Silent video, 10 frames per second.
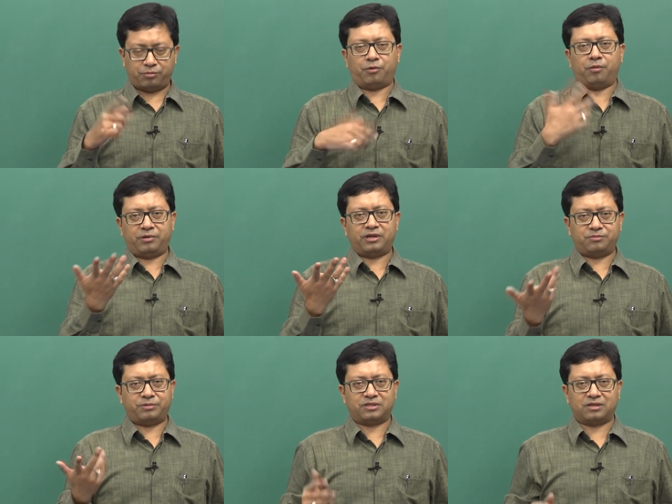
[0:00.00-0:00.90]
Probability
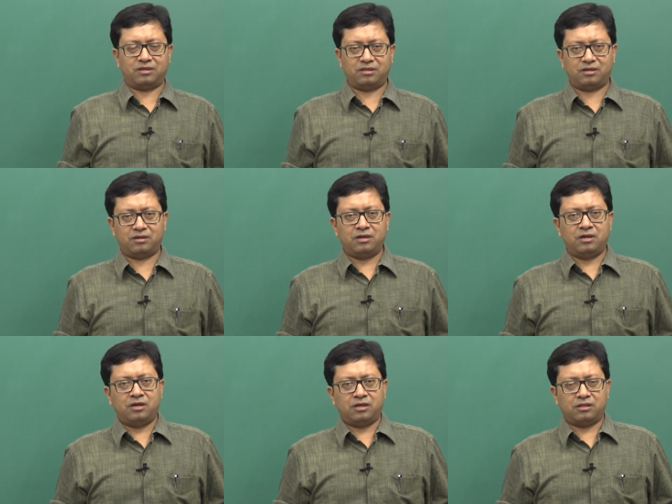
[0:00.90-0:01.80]
is basically
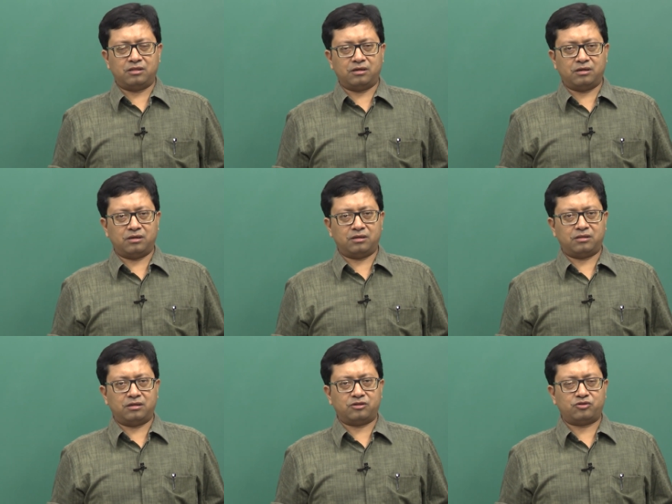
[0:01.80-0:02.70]

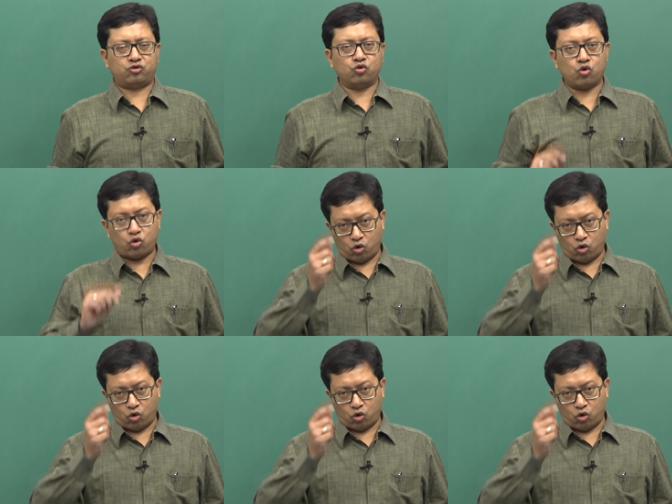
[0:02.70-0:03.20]
the so